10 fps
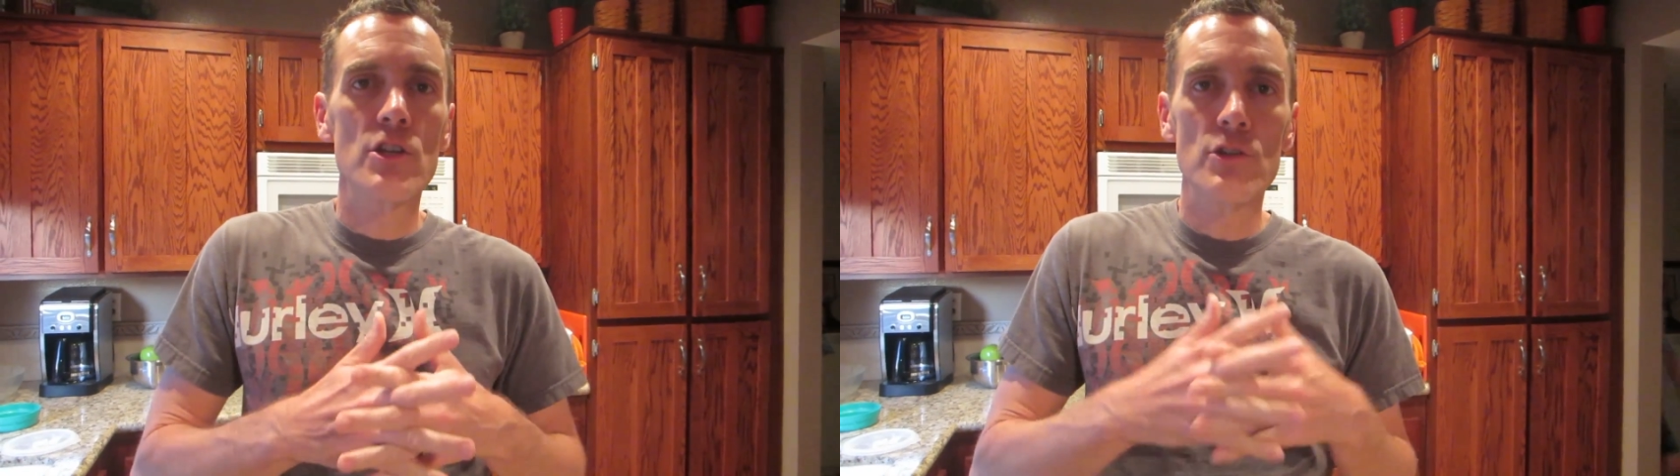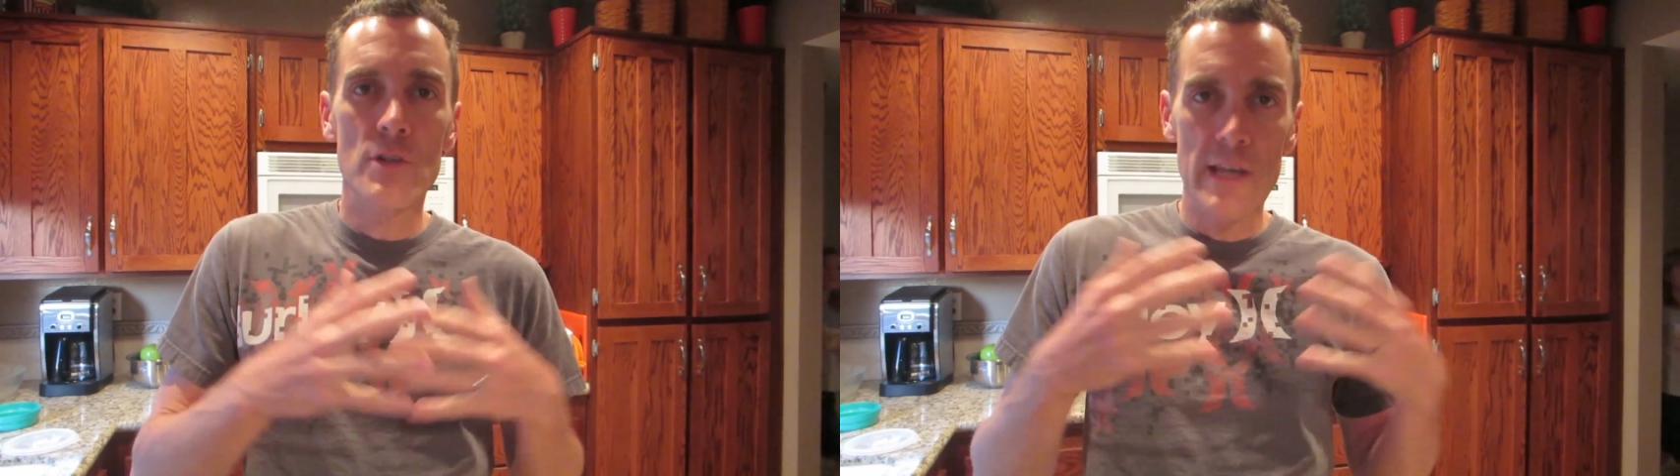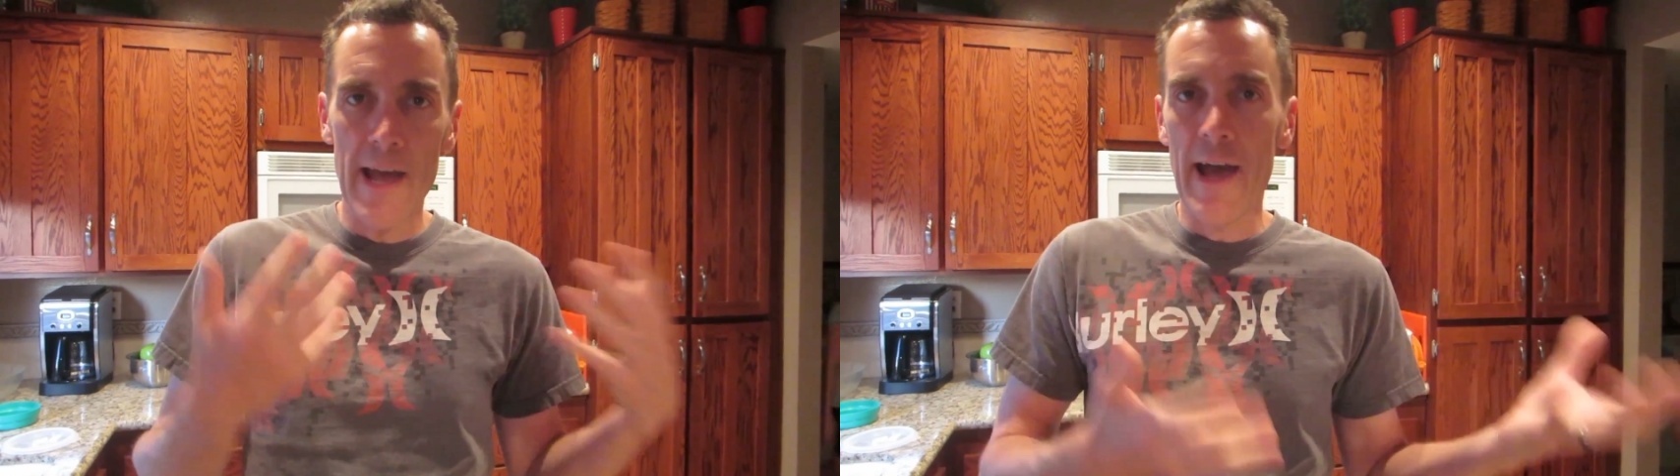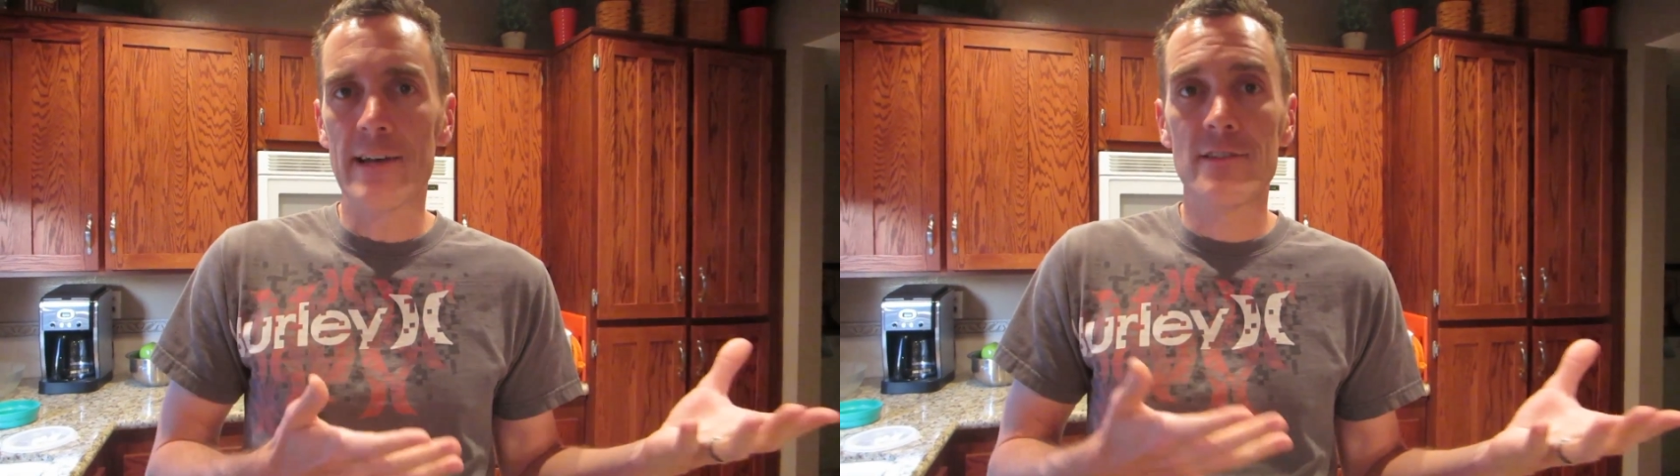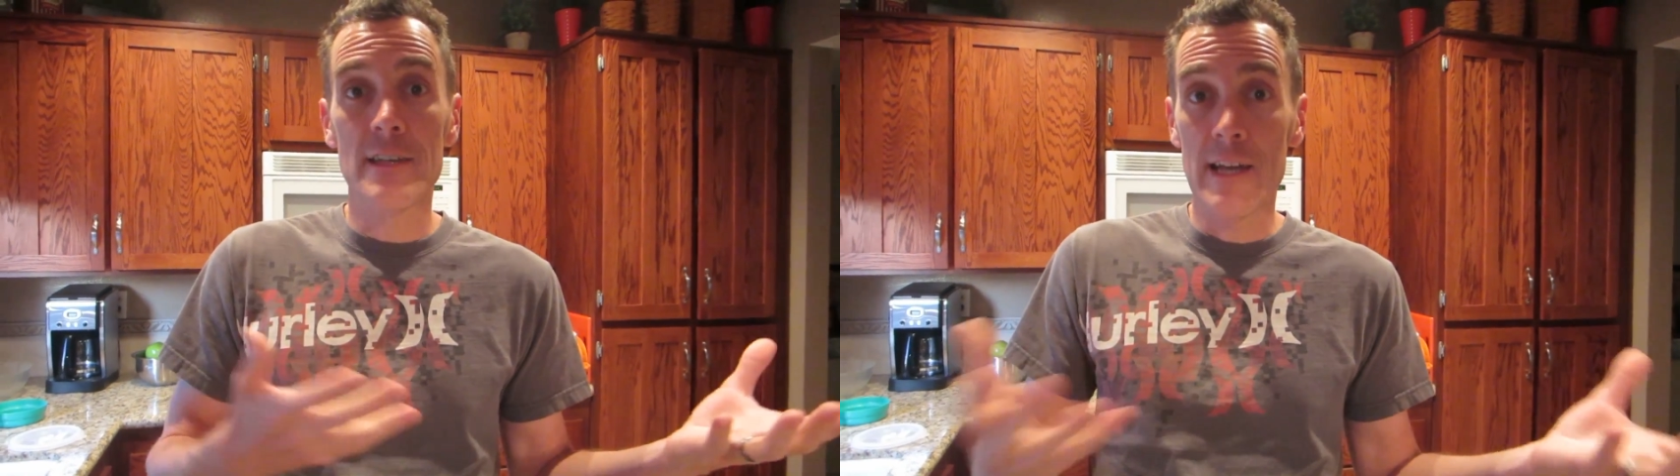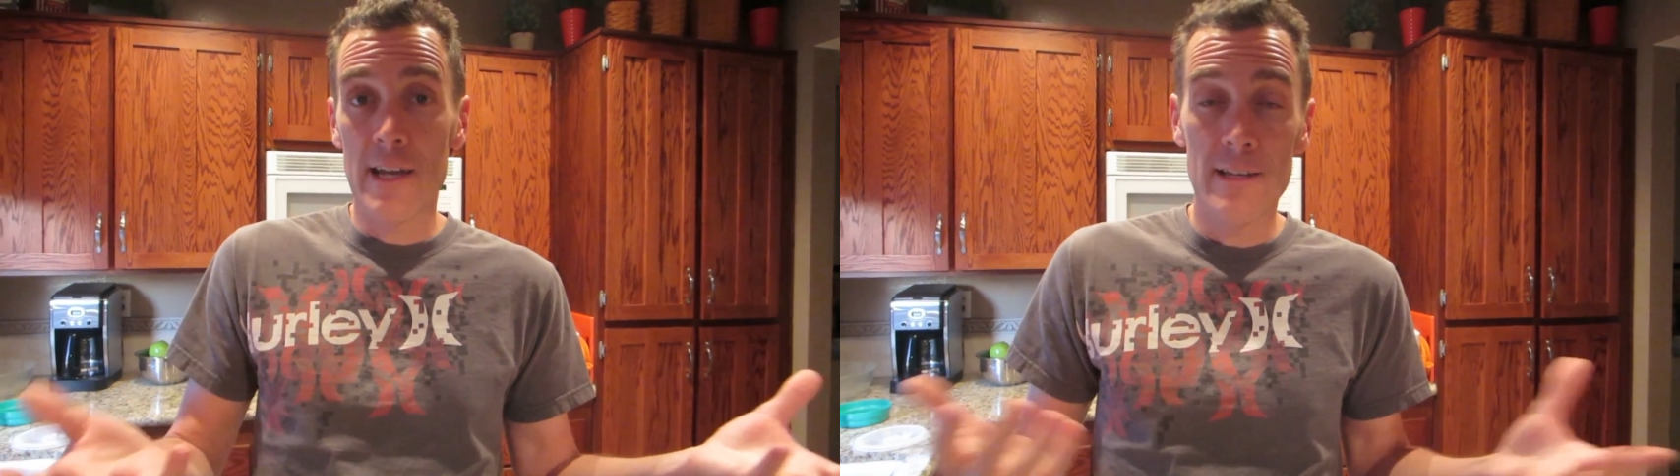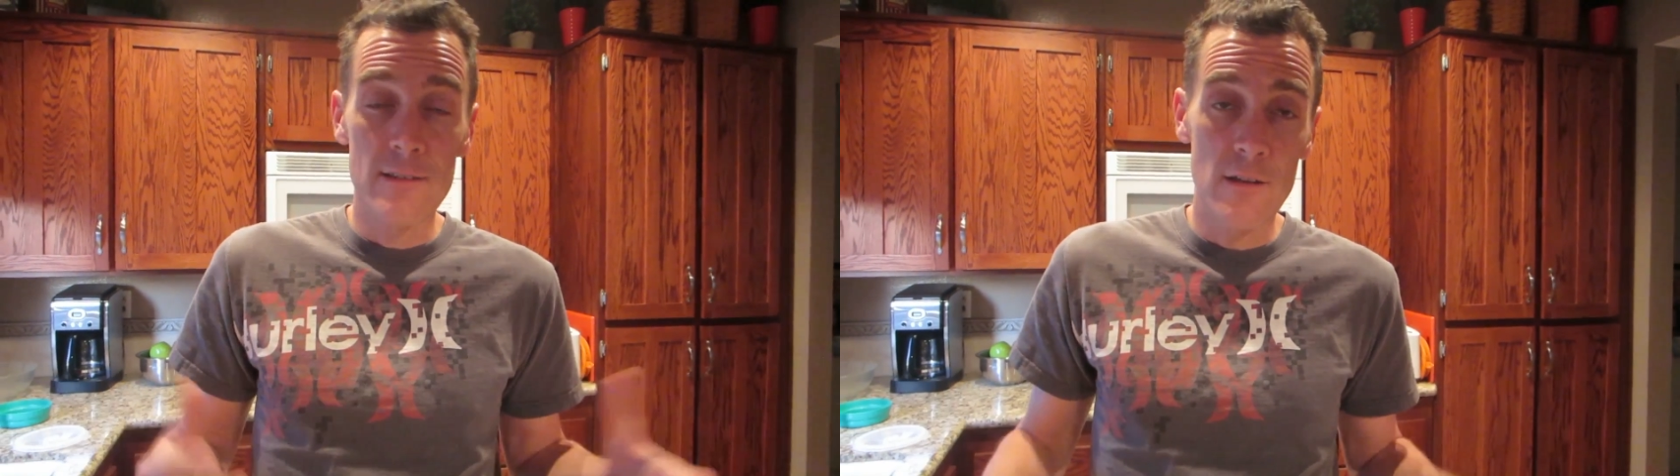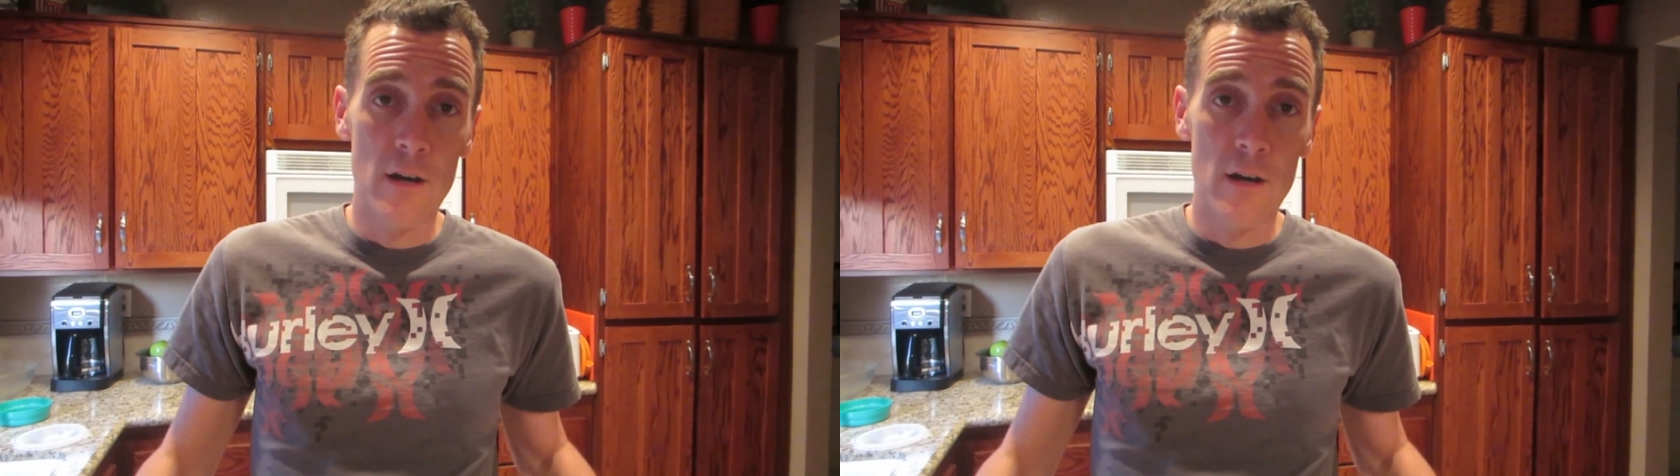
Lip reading: You can ask, and